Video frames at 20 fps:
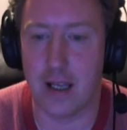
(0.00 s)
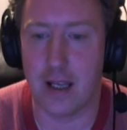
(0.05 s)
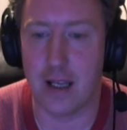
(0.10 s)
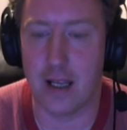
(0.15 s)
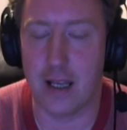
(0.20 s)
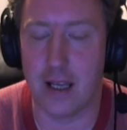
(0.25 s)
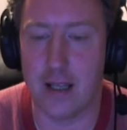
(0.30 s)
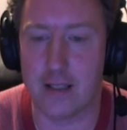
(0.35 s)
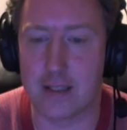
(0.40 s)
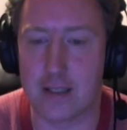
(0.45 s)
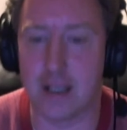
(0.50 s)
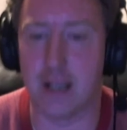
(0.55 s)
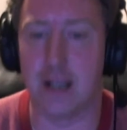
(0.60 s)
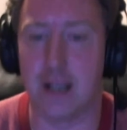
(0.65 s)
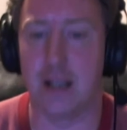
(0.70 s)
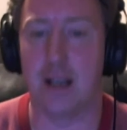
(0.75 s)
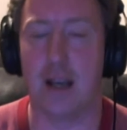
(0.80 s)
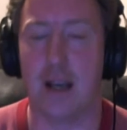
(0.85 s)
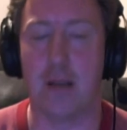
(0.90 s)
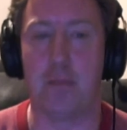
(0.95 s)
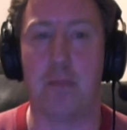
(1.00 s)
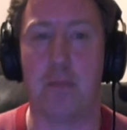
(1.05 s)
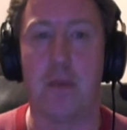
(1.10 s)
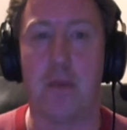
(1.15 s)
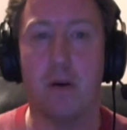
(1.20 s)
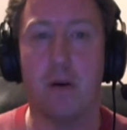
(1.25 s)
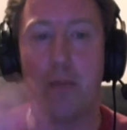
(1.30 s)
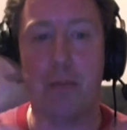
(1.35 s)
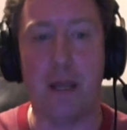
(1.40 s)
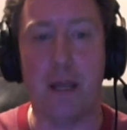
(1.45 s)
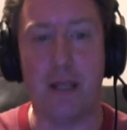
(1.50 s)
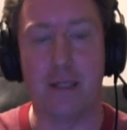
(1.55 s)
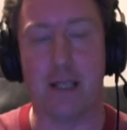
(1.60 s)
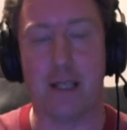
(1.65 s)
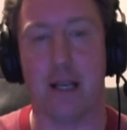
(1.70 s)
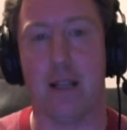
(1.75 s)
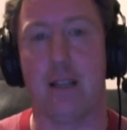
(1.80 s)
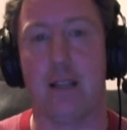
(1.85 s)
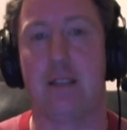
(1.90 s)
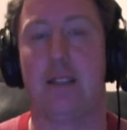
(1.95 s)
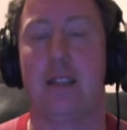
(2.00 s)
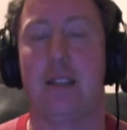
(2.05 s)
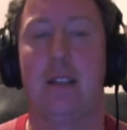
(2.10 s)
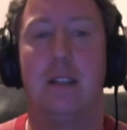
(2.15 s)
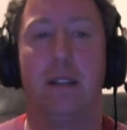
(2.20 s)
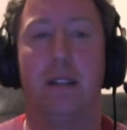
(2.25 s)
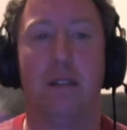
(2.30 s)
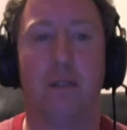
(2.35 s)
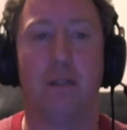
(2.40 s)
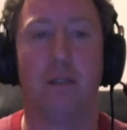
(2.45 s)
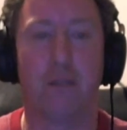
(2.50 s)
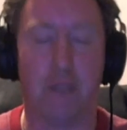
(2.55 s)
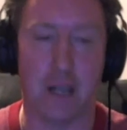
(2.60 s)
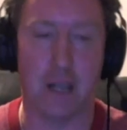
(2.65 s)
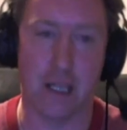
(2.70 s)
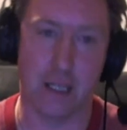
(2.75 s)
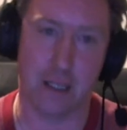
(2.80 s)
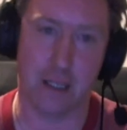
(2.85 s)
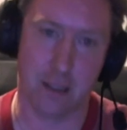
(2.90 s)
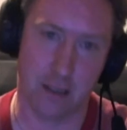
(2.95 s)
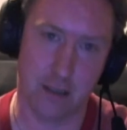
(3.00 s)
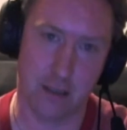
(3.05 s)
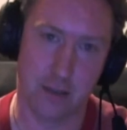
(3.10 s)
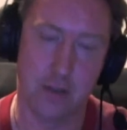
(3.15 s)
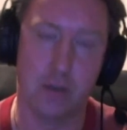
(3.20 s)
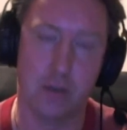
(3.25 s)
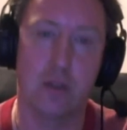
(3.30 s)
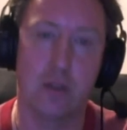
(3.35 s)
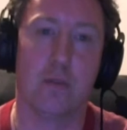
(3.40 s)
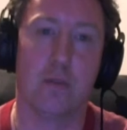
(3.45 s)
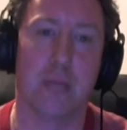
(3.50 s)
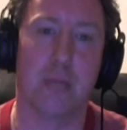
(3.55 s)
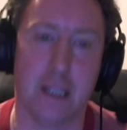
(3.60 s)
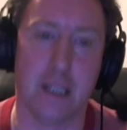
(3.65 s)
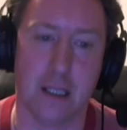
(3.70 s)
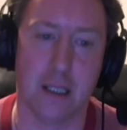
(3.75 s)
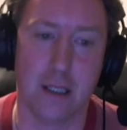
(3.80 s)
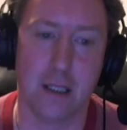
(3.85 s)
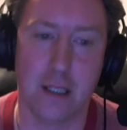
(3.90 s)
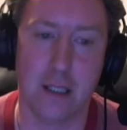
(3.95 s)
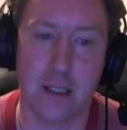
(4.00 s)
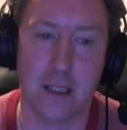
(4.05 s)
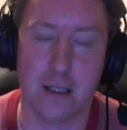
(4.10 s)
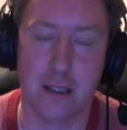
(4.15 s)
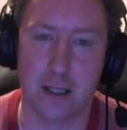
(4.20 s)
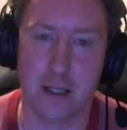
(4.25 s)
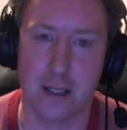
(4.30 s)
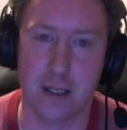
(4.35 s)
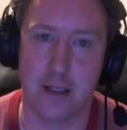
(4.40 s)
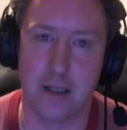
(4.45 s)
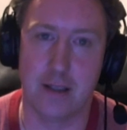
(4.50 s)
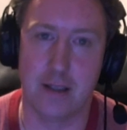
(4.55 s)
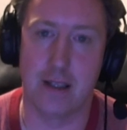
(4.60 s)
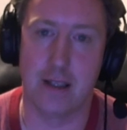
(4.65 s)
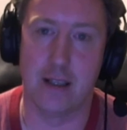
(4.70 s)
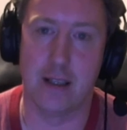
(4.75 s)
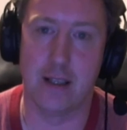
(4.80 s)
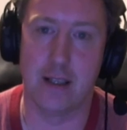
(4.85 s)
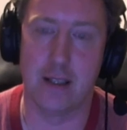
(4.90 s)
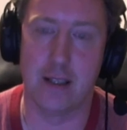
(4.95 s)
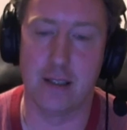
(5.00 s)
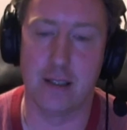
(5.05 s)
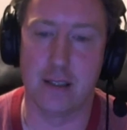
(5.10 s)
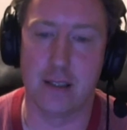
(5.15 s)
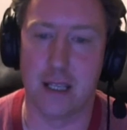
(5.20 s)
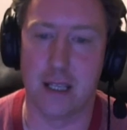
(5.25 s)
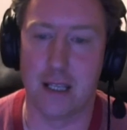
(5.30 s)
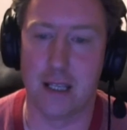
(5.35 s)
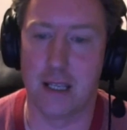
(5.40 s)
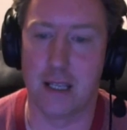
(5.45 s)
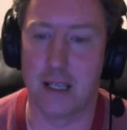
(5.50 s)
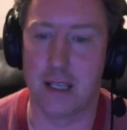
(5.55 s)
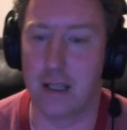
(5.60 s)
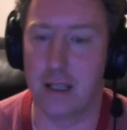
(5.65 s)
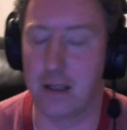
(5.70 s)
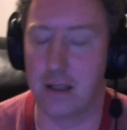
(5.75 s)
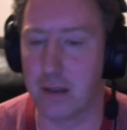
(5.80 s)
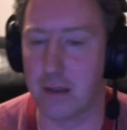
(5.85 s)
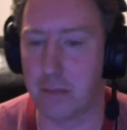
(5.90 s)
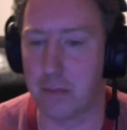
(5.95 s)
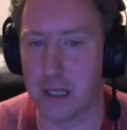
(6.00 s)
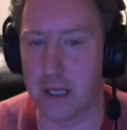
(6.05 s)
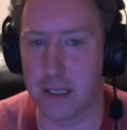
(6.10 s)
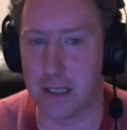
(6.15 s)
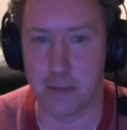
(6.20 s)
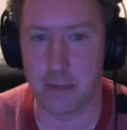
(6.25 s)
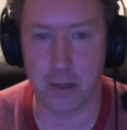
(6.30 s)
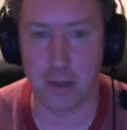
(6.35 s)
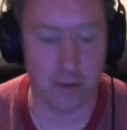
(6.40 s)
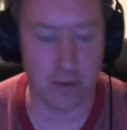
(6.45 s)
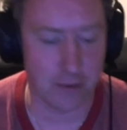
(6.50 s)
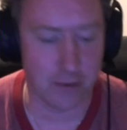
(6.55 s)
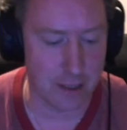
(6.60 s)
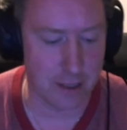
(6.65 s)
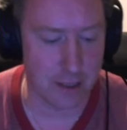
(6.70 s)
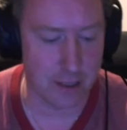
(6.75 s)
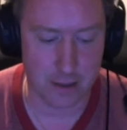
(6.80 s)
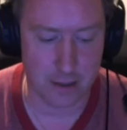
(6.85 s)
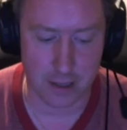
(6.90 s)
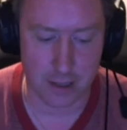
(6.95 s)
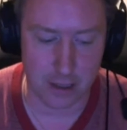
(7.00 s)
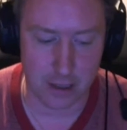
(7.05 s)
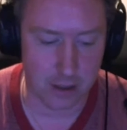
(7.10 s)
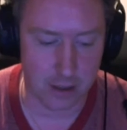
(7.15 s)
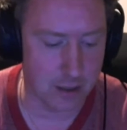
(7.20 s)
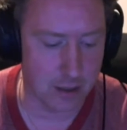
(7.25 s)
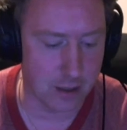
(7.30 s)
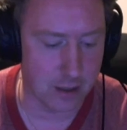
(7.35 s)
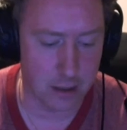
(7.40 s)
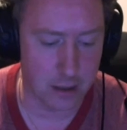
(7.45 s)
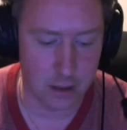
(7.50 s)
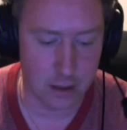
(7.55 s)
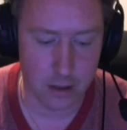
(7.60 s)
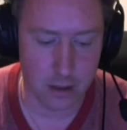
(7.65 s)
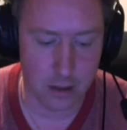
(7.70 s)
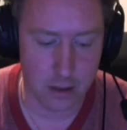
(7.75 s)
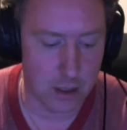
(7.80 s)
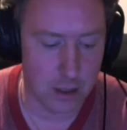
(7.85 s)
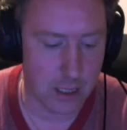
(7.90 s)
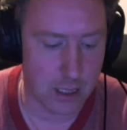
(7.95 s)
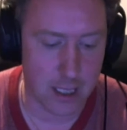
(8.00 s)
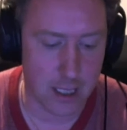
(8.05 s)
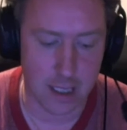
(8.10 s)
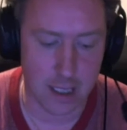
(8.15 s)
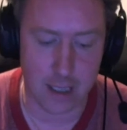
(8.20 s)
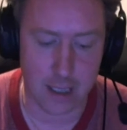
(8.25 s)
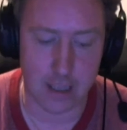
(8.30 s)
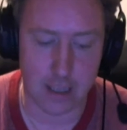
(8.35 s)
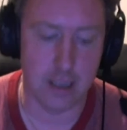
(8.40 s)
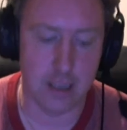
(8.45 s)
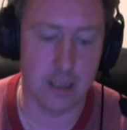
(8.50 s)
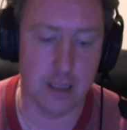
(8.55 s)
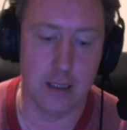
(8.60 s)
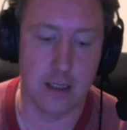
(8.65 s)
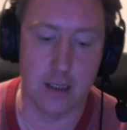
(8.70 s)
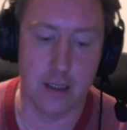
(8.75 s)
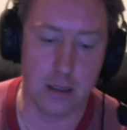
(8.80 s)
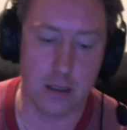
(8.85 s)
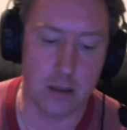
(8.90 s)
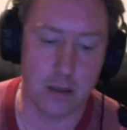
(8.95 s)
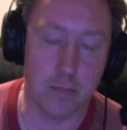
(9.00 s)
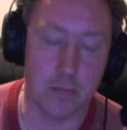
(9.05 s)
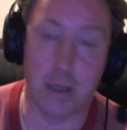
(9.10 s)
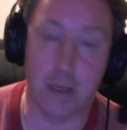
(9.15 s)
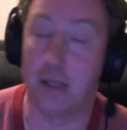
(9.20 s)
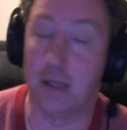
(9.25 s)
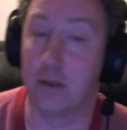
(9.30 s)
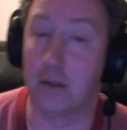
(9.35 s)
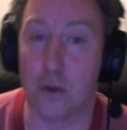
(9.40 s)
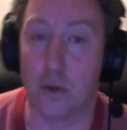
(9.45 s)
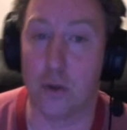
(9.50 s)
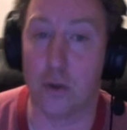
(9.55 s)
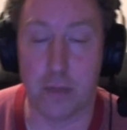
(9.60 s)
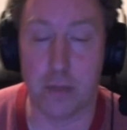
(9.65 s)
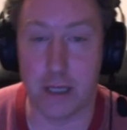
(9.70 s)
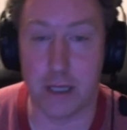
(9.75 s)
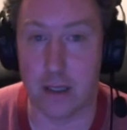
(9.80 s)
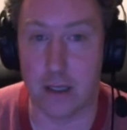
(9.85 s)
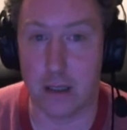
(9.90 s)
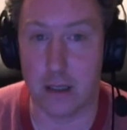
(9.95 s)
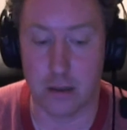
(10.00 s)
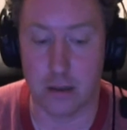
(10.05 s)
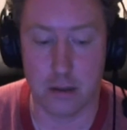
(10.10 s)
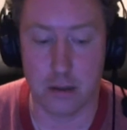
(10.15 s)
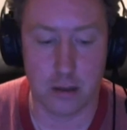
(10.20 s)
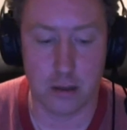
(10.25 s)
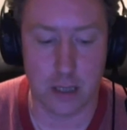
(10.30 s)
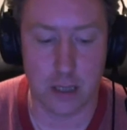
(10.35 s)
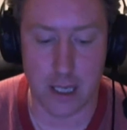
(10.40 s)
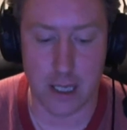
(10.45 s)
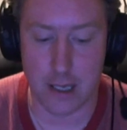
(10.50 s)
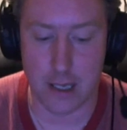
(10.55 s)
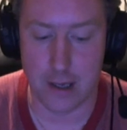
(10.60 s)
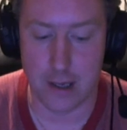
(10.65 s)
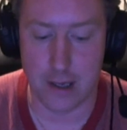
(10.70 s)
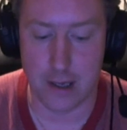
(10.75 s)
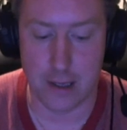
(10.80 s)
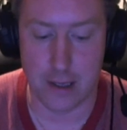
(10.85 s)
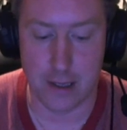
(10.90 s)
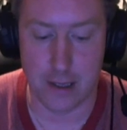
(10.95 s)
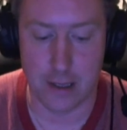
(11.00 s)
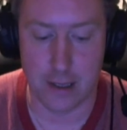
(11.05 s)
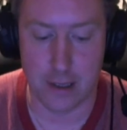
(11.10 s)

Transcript: It's a, a mob mentality via social media that that is uh, that brings about things like uh, ban Colbert uh,